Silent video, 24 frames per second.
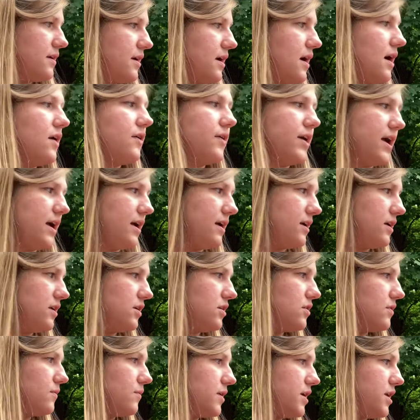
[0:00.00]

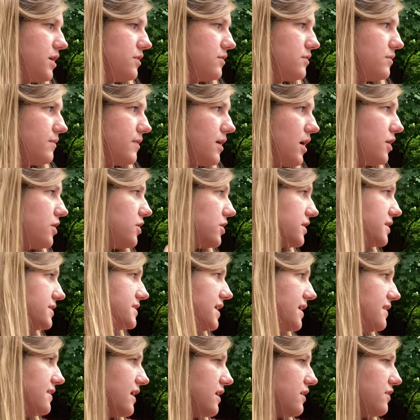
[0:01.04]
Okay, what are you doing? Are you going to
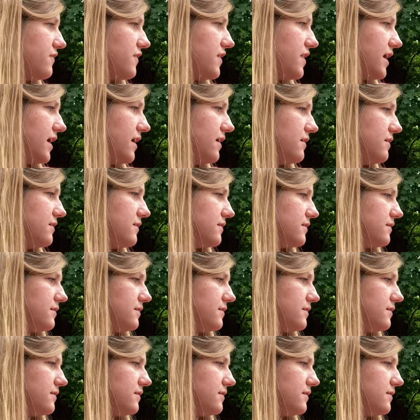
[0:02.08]
take that over there?